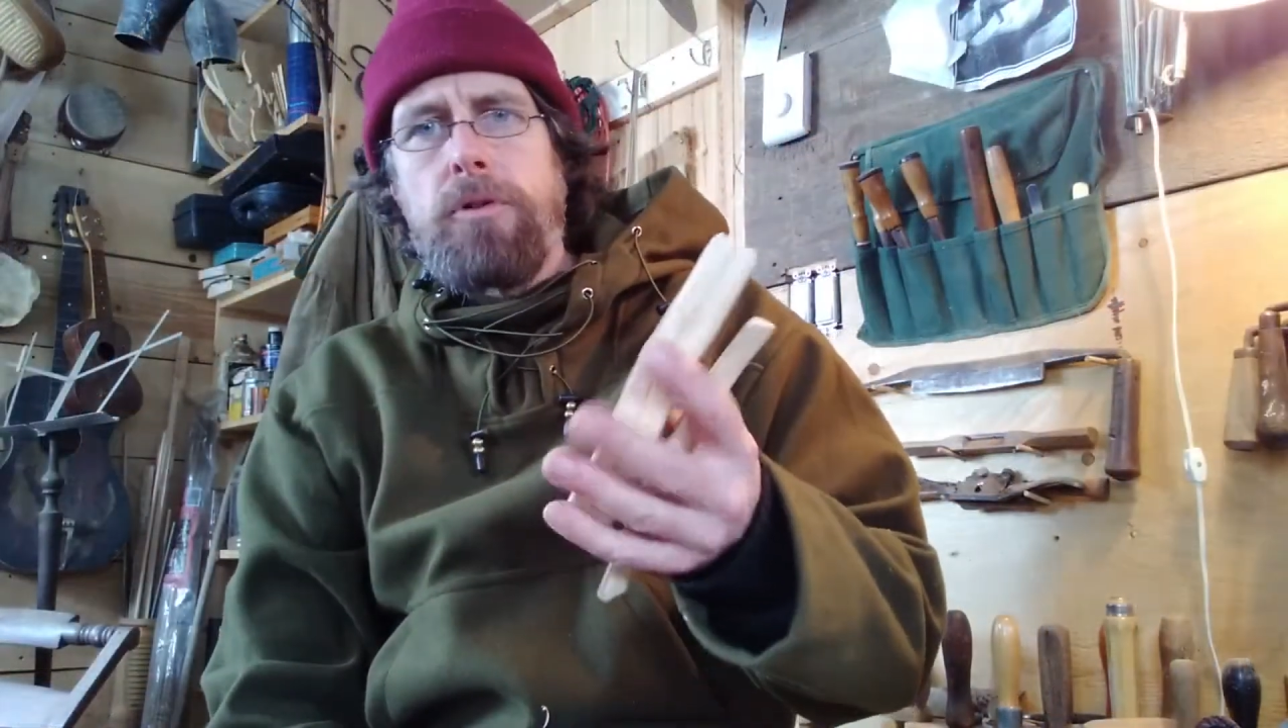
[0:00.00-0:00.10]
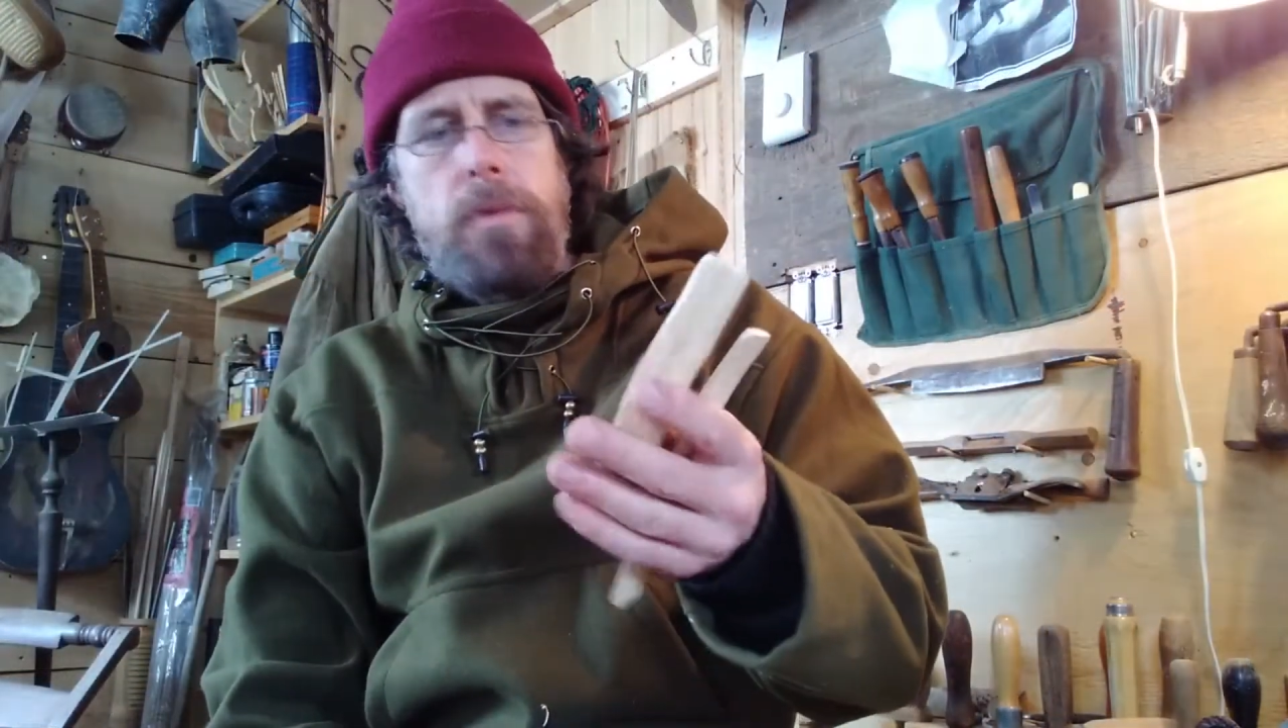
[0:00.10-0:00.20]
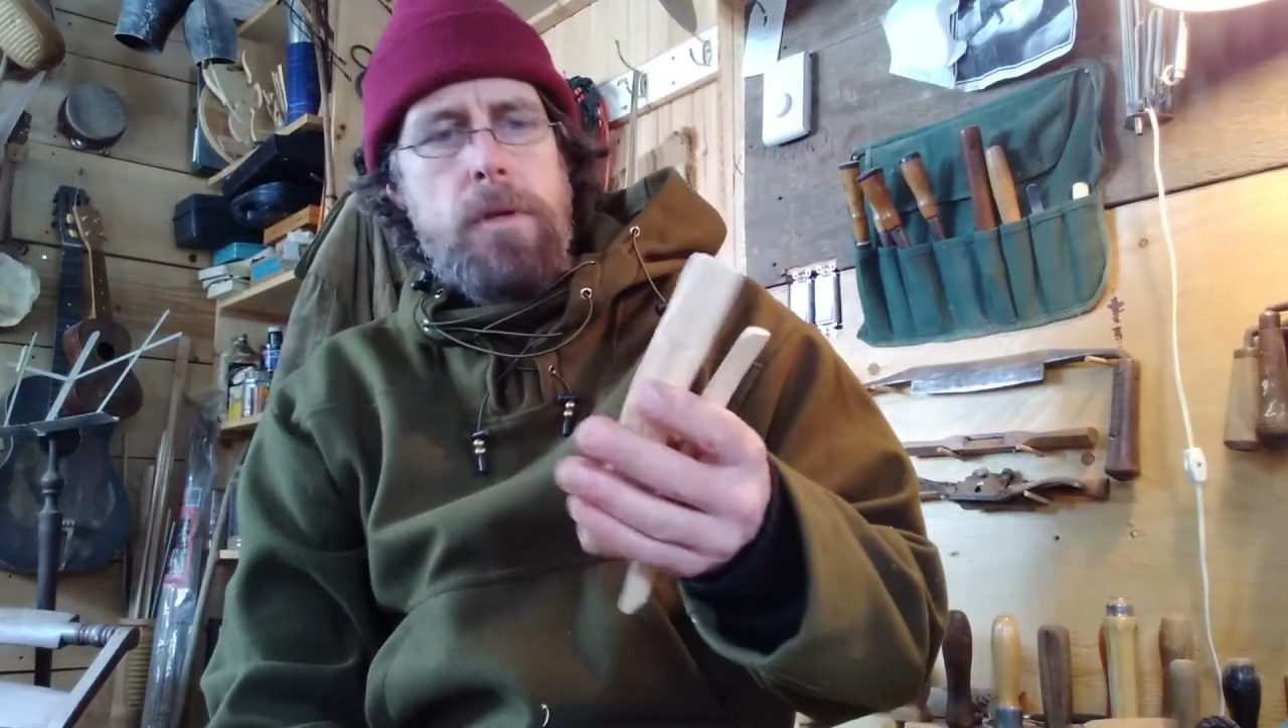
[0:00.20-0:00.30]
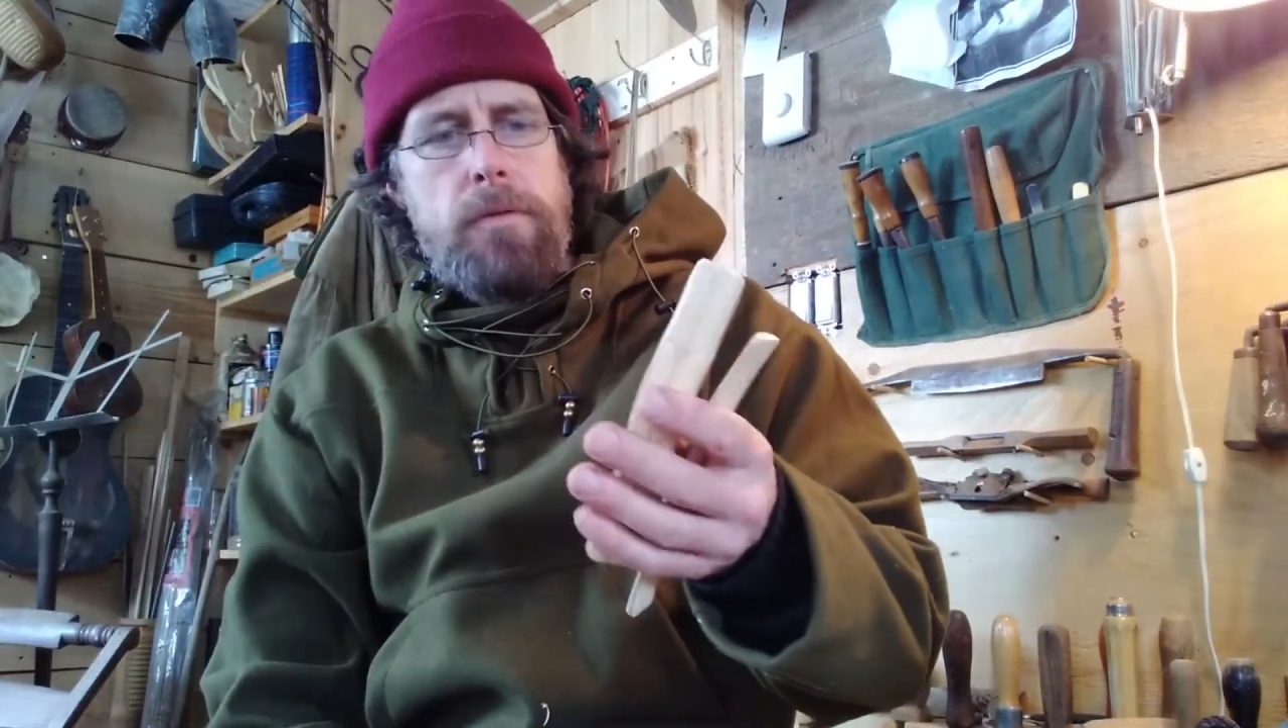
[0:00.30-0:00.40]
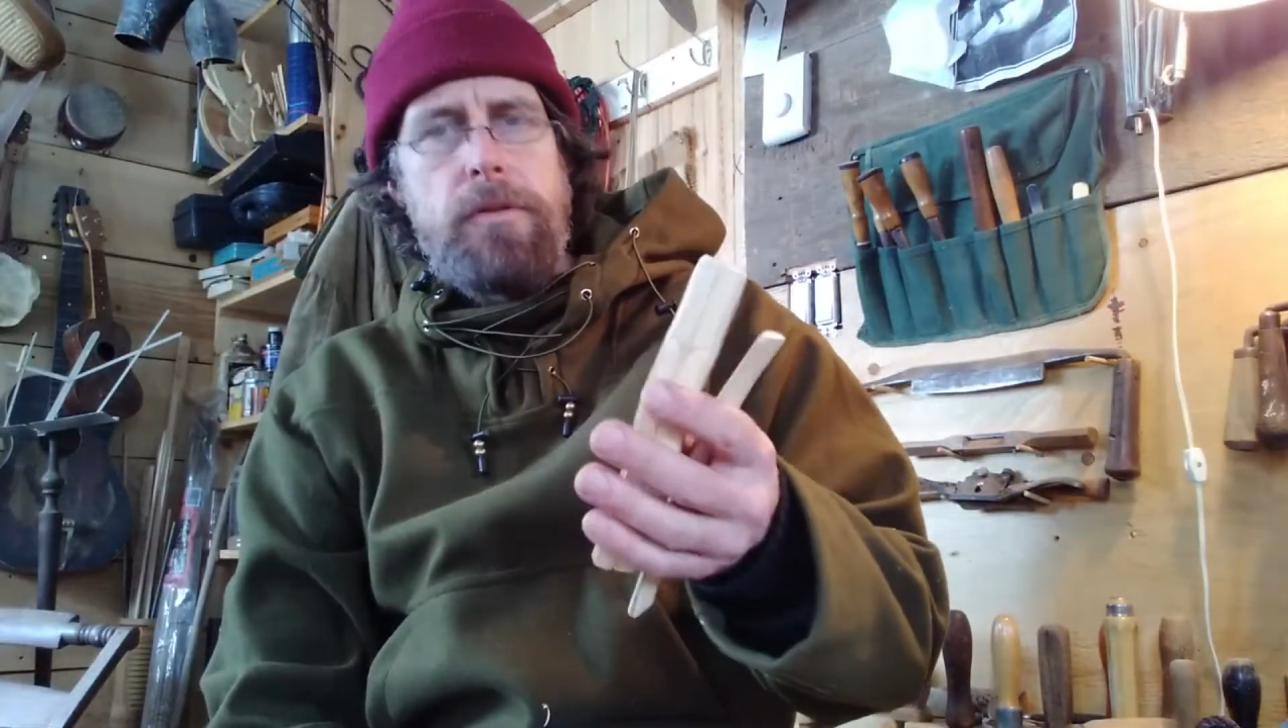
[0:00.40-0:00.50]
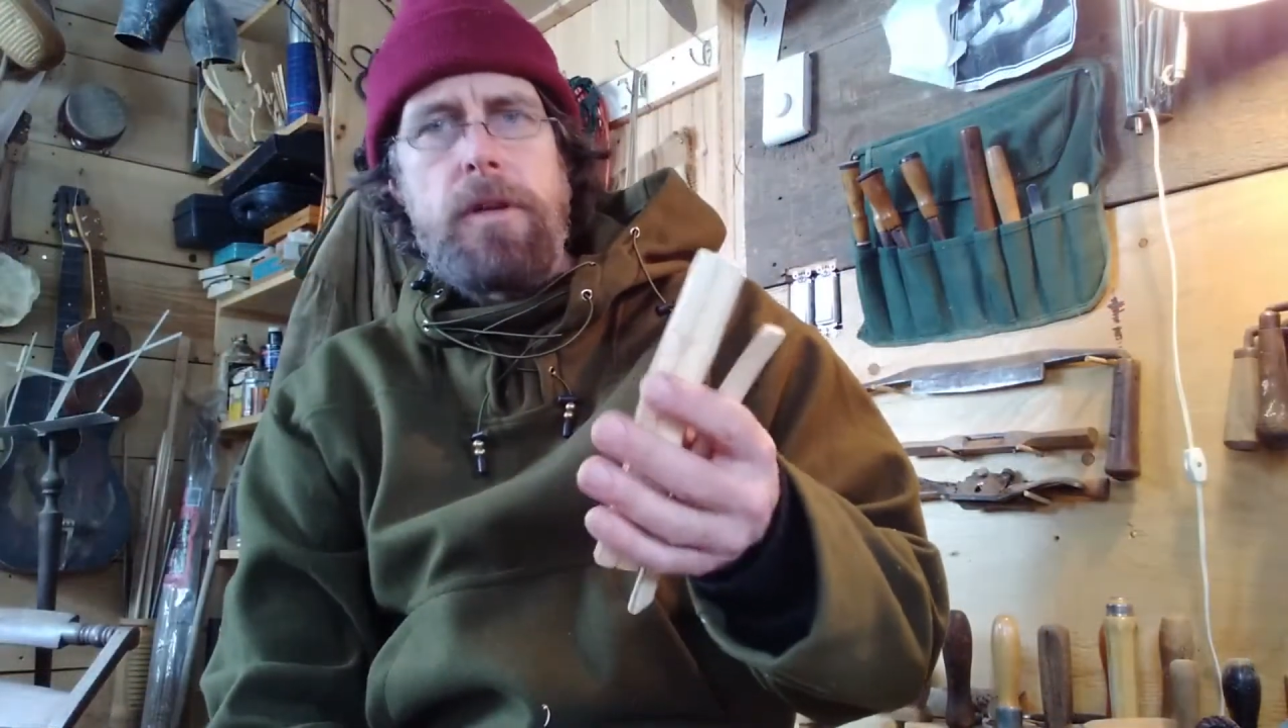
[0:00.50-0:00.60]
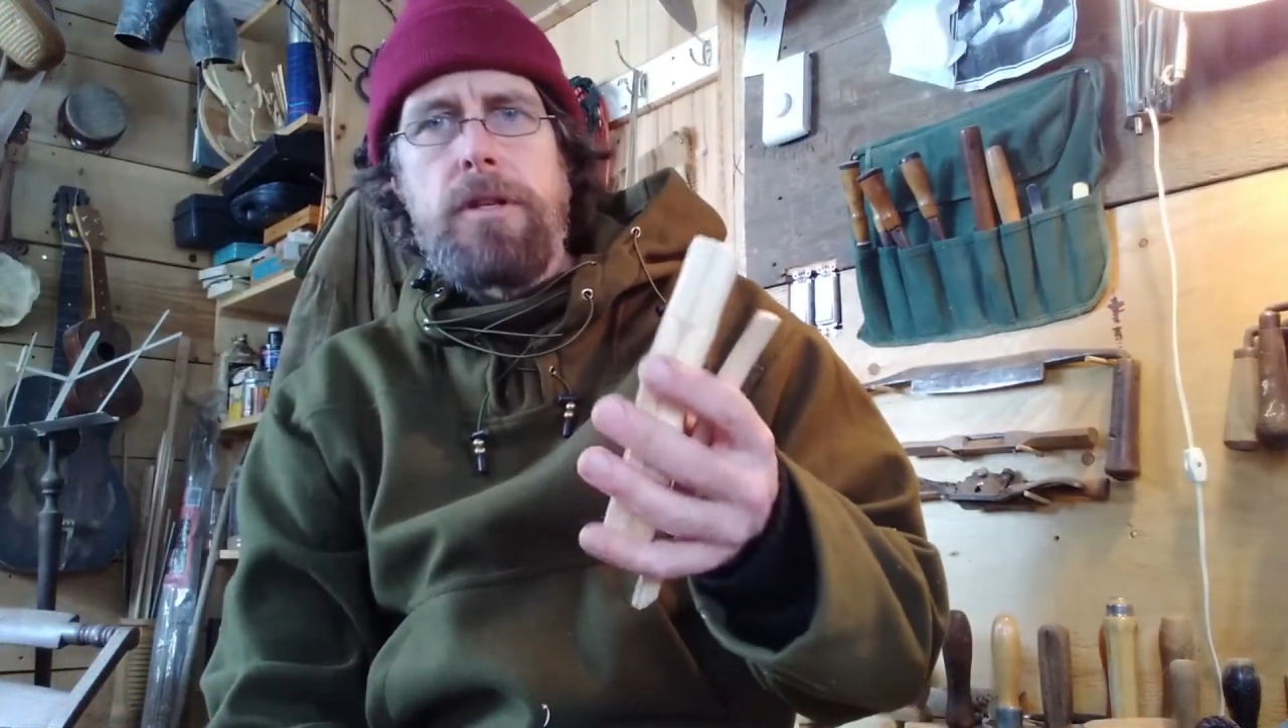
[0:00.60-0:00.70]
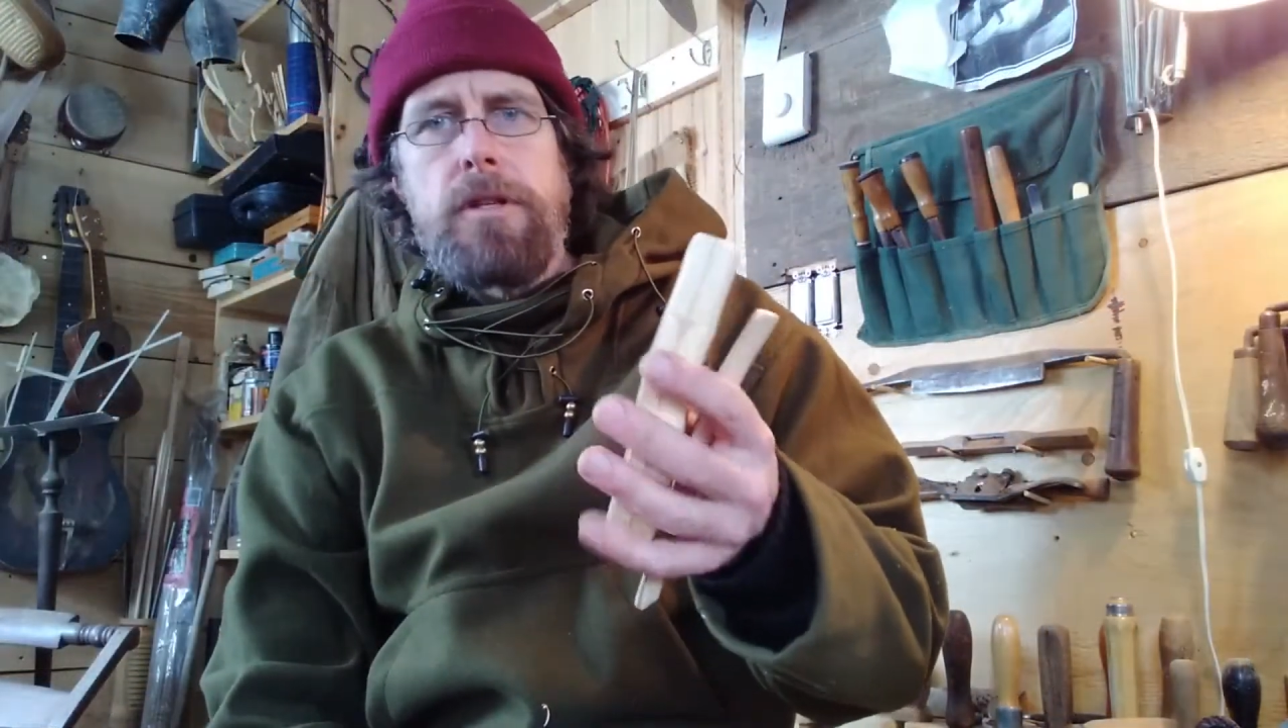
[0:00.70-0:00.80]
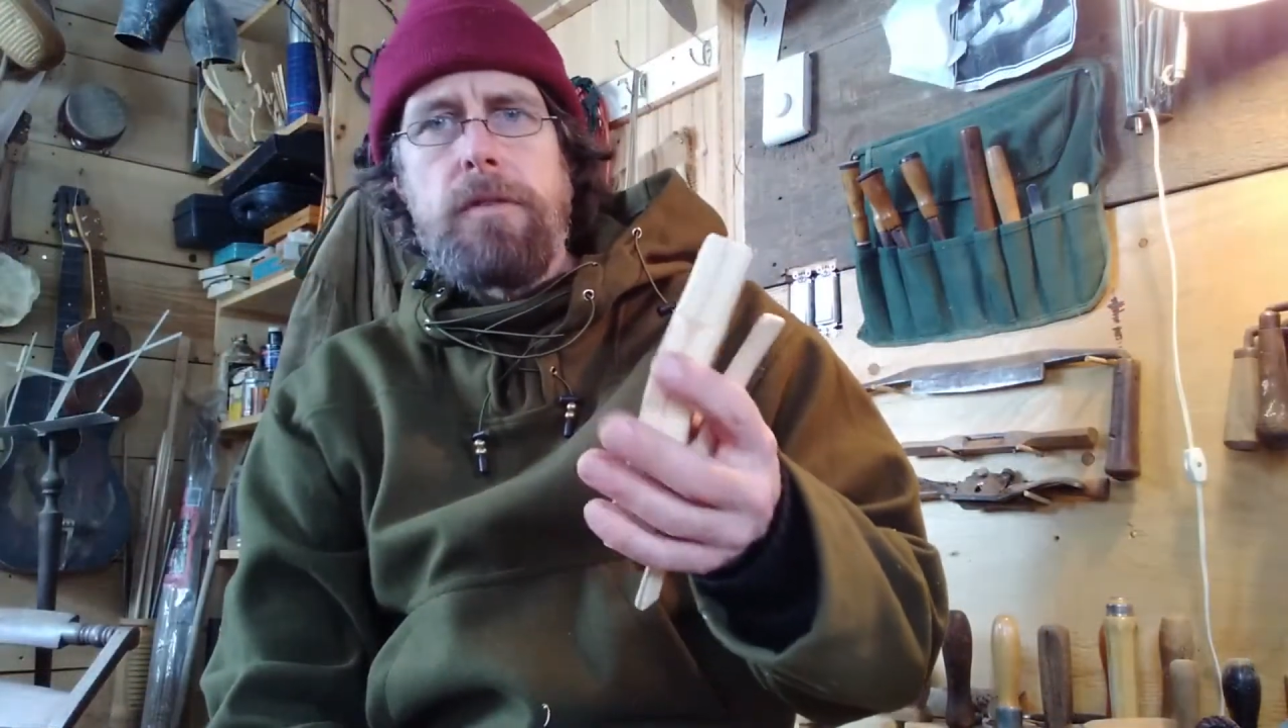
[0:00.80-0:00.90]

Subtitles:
when you're finished